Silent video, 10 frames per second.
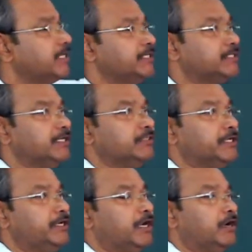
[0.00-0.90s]
I sin
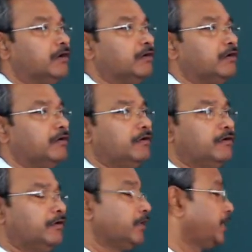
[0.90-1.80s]
theta,
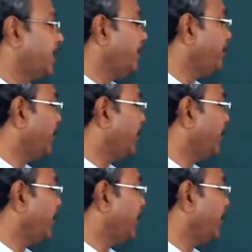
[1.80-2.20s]
can